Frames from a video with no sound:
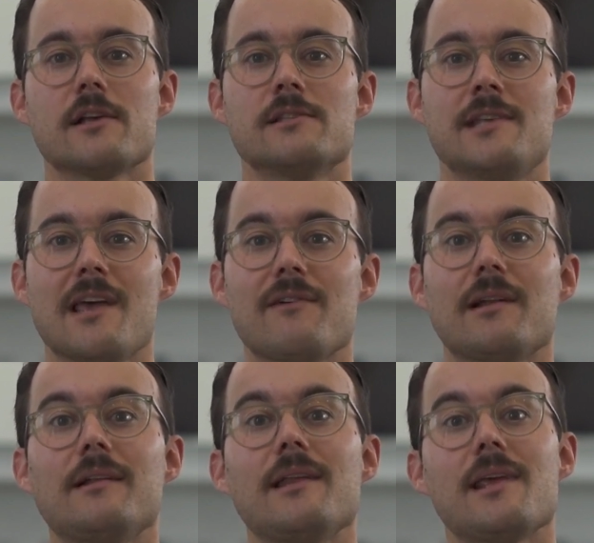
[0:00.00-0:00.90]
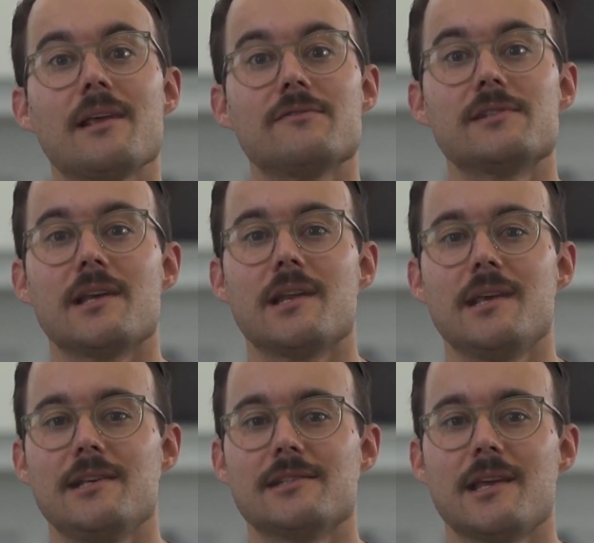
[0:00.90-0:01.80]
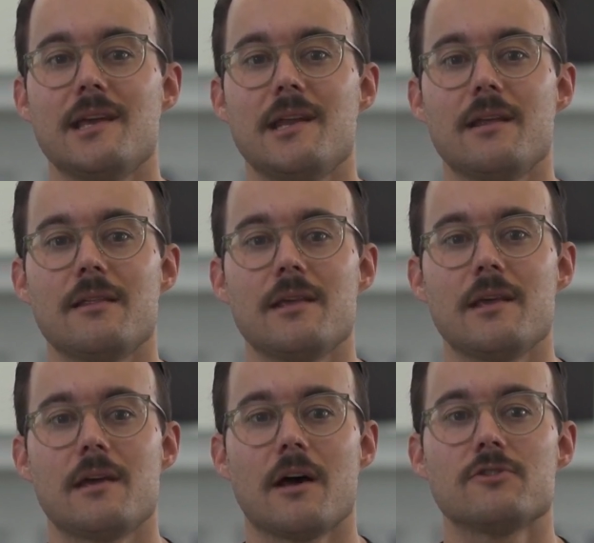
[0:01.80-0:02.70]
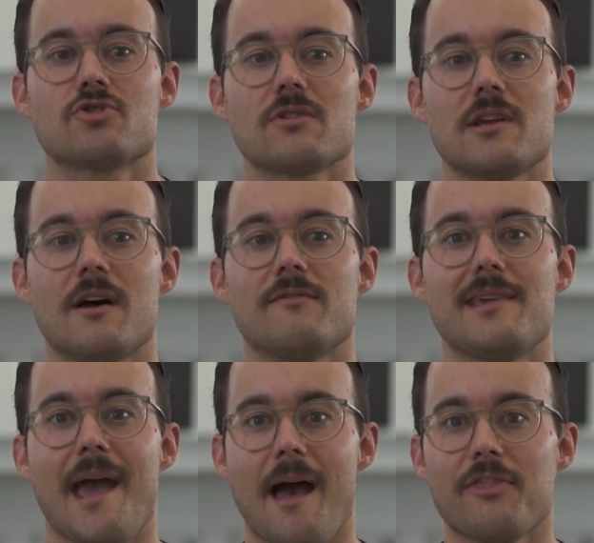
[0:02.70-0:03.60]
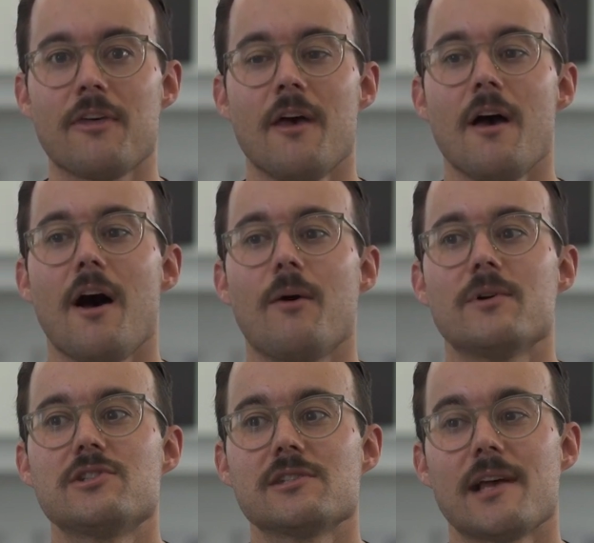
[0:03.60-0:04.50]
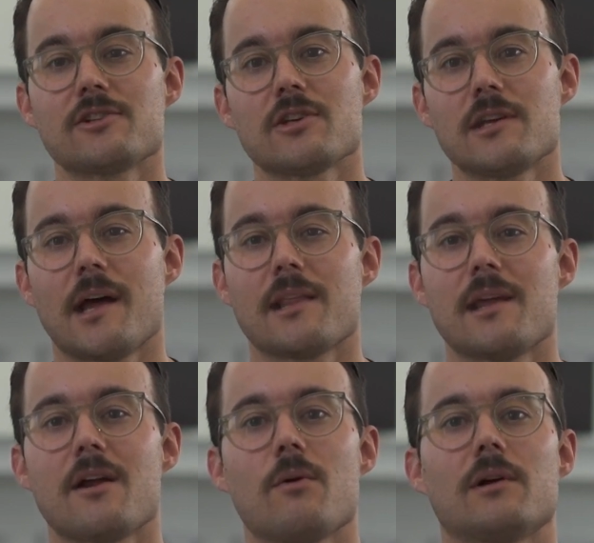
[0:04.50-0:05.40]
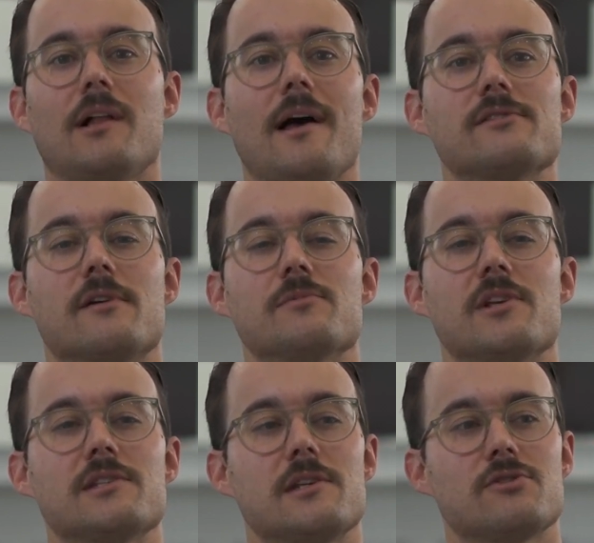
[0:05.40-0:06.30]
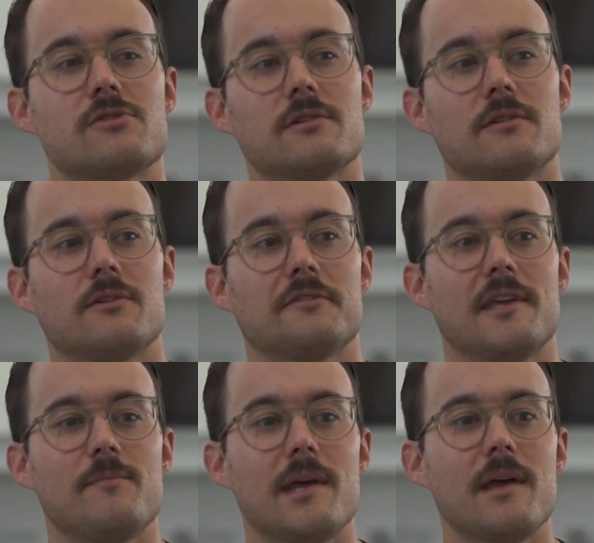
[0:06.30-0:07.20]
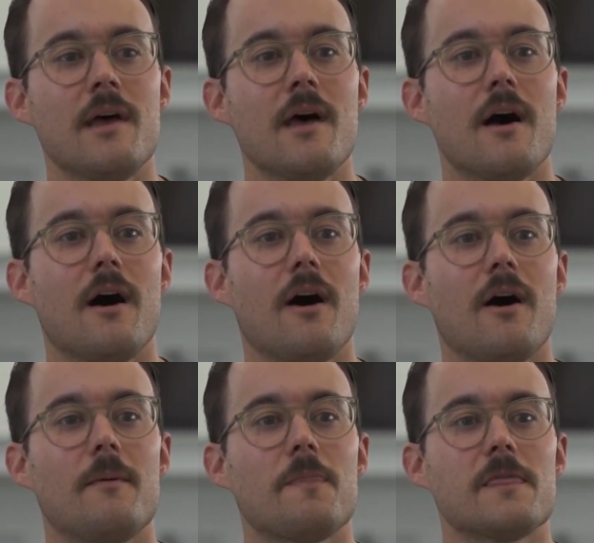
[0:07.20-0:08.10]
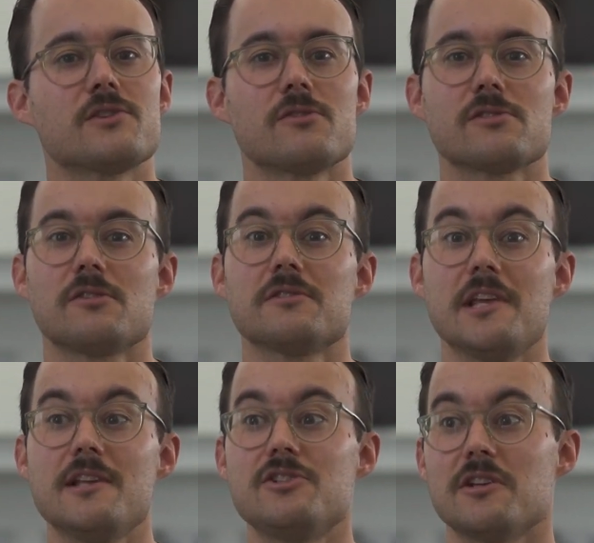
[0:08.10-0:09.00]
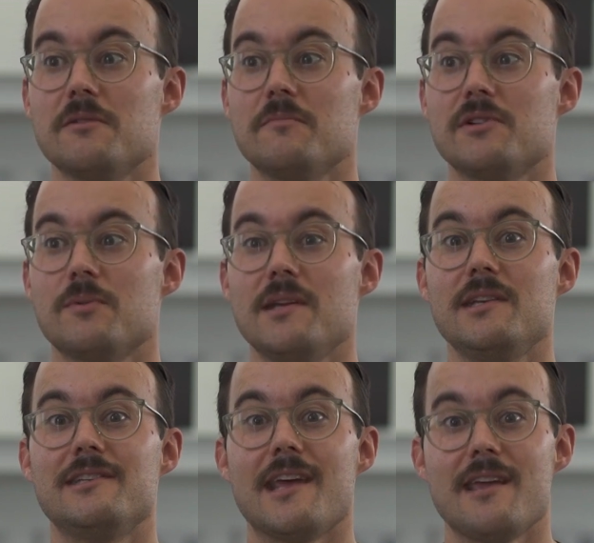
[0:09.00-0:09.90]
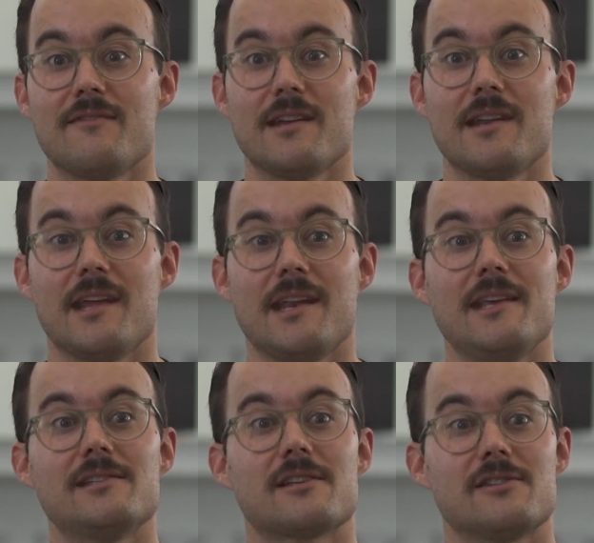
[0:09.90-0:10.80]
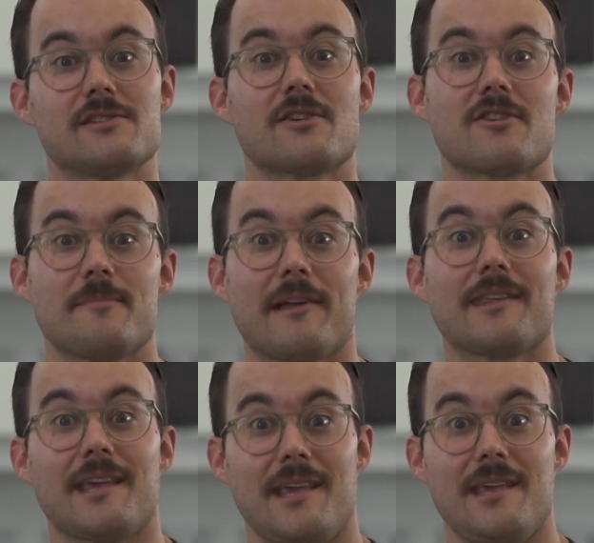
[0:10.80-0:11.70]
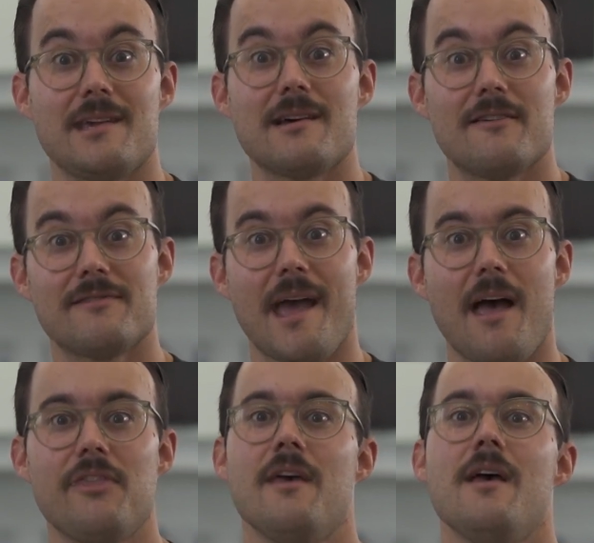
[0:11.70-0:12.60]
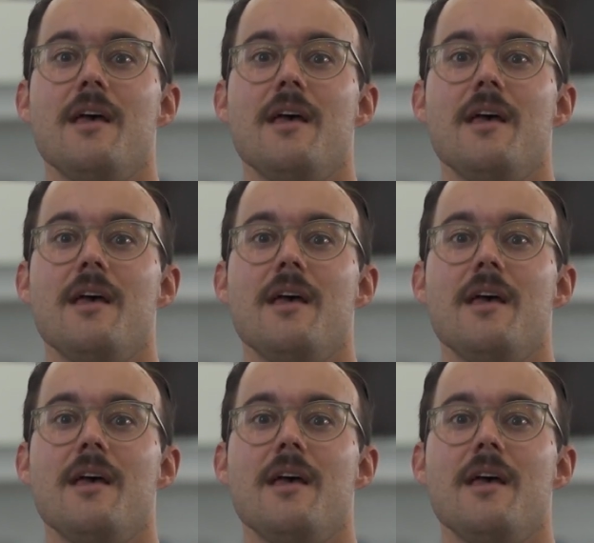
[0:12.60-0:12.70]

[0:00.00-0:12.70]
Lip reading: David leaves and he's in the country of Gath, which is actually kind of the area where Goliath's from. So it's an interesting little tidbit. So there's a little tension between David and he's concerned about the king of Gath.